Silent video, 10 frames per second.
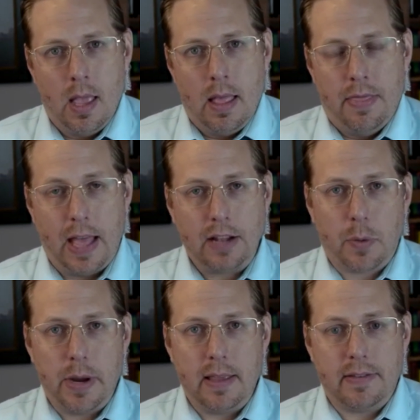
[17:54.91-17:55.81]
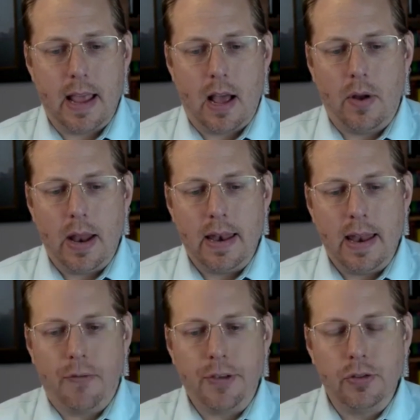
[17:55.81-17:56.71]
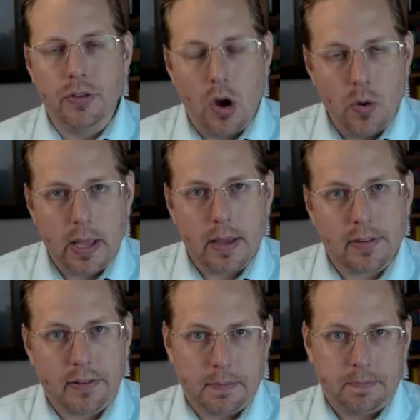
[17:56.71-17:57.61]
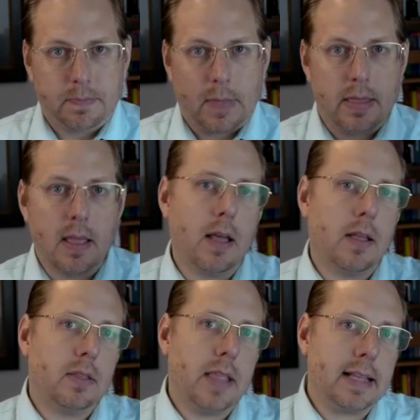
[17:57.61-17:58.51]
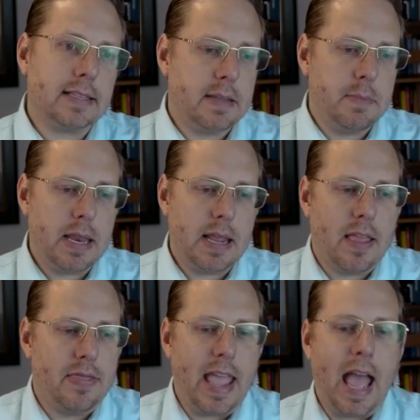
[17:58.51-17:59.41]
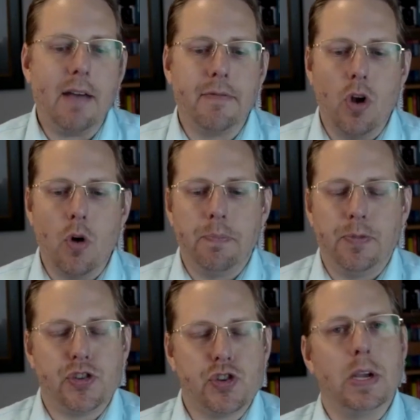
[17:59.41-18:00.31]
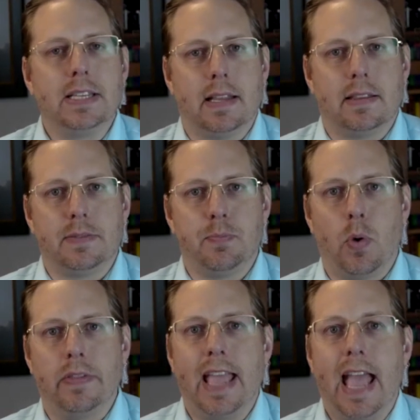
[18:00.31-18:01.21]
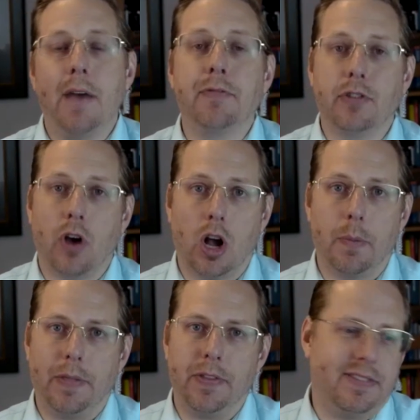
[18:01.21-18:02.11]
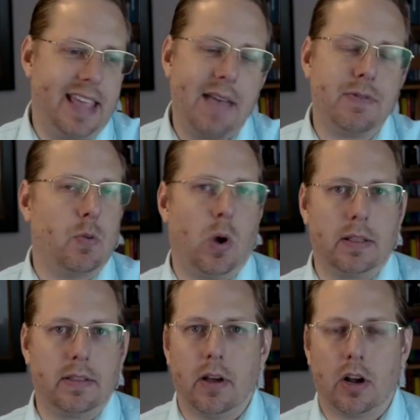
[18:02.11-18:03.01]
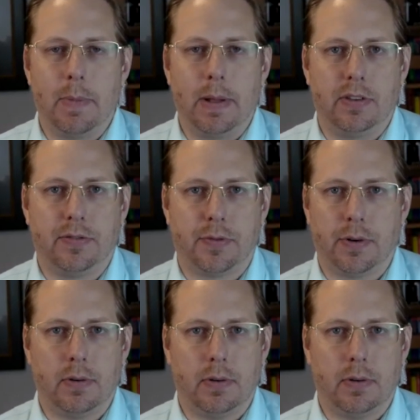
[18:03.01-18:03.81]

that's where he is now. Now, if you'll notice, the legacy media, they have no choice at this point. They have to talk about this. They haven't wanted to talk about this for